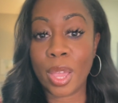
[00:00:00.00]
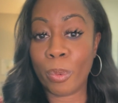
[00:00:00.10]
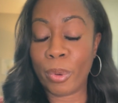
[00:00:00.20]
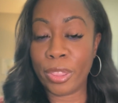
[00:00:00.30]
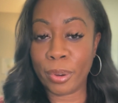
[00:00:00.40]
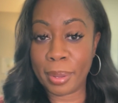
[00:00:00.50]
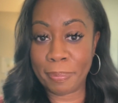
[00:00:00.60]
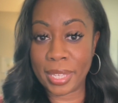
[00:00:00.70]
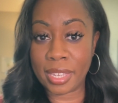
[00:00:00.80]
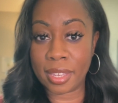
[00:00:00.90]
whether it
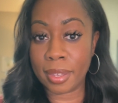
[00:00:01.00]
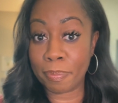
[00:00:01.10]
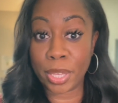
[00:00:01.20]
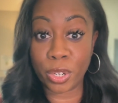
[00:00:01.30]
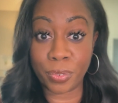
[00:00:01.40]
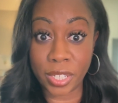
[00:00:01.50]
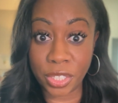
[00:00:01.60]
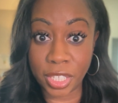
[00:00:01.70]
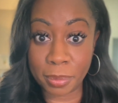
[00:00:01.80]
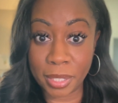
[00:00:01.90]
be better
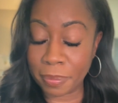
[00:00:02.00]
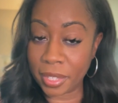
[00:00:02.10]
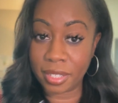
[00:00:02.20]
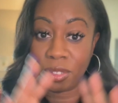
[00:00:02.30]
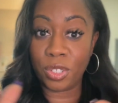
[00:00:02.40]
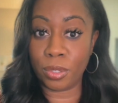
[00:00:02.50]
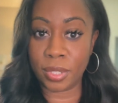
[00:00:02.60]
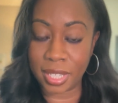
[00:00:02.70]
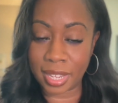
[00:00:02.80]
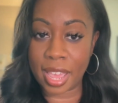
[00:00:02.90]
friendships, something as general
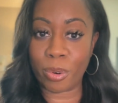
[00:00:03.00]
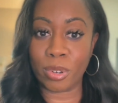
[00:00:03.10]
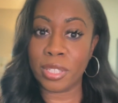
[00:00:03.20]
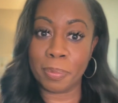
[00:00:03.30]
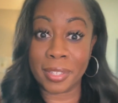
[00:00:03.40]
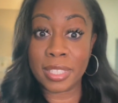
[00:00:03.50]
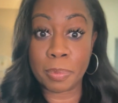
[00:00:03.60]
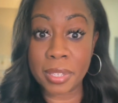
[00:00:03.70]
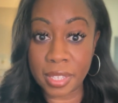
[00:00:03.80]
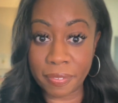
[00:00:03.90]
as that, or something
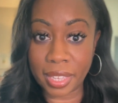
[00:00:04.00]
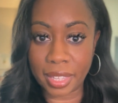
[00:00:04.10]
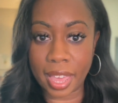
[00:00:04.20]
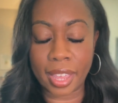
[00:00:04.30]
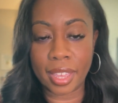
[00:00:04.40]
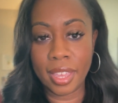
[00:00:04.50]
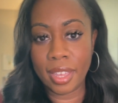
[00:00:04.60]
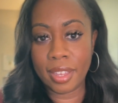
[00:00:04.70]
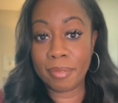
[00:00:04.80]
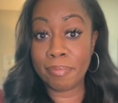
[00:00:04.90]
specific like
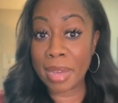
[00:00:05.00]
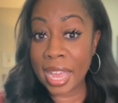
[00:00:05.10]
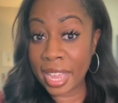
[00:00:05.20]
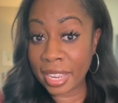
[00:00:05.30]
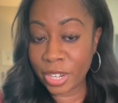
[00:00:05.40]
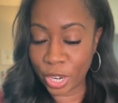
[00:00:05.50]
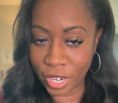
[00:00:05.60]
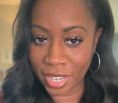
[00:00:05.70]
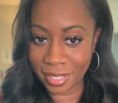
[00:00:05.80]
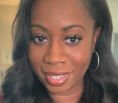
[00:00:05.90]
my
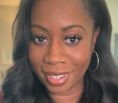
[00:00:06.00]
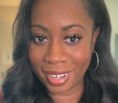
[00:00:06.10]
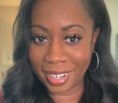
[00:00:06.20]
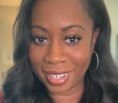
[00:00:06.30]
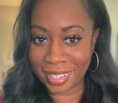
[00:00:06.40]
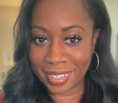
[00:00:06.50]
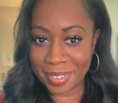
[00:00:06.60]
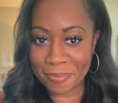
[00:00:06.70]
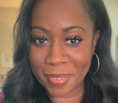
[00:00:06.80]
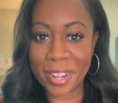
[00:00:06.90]
current
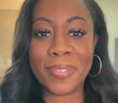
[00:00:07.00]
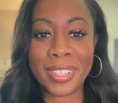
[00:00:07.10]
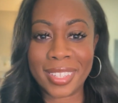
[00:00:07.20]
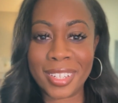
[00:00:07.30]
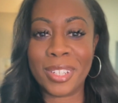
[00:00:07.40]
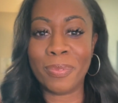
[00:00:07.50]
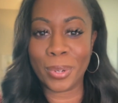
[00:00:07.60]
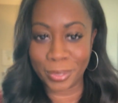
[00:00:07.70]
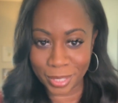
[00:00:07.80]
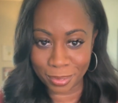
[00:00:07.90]
manifestation
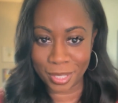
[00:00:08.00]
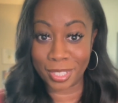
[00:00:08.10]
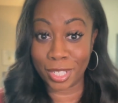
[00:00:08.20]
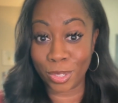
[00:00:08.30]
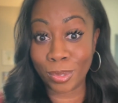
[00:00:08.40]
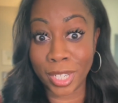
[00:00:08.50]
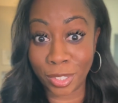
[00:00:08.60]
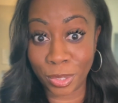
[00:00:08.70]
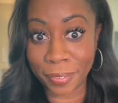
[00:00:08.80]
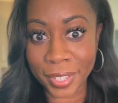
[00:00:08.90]
focus, which is a new
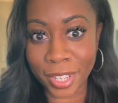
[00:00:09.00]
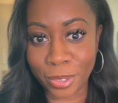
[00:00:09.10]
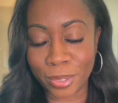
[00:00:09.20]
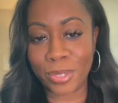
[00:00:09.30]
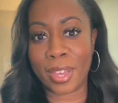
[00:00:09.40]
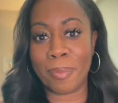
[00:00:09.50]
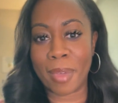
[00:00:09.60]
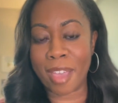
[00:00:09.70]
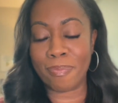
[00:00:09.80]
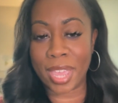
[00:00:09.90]
luxury vehicle. So
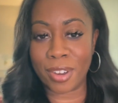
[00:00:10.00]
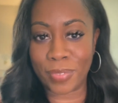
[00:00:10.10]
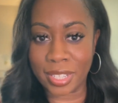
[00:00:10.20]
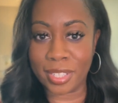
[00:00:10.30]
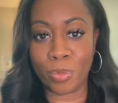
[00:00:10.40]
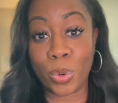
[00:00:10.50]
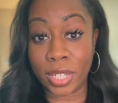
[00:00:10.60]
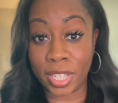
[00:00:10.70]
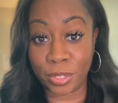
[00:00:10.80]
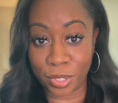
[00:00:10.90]
I've manifested
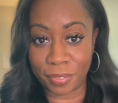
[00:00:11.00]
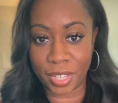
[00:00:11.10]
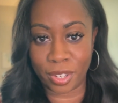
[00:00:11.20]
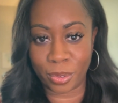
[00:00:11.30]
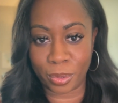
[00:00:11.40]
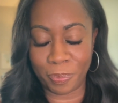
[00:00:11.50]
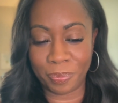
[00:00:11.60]
one luxury vehicle